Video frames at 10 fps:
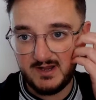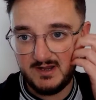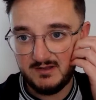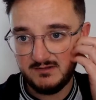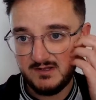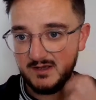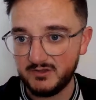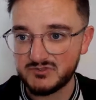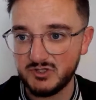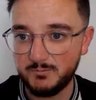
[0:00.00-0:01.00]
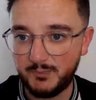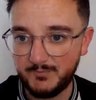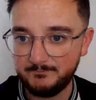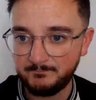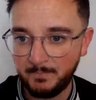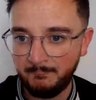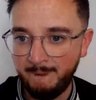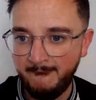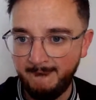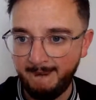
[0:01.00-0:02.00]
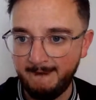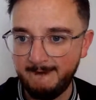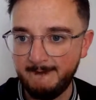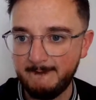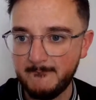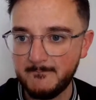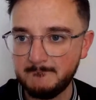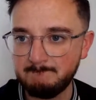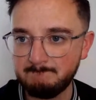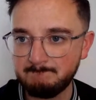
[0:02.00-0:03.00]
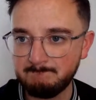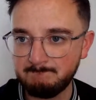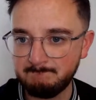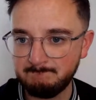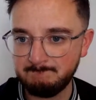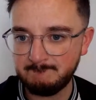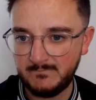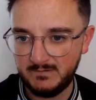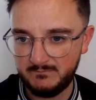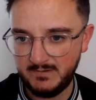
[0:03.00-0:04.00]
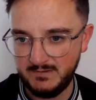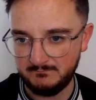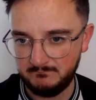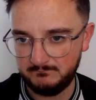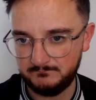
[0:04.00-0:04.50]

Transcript: and a thumbs up. Right then.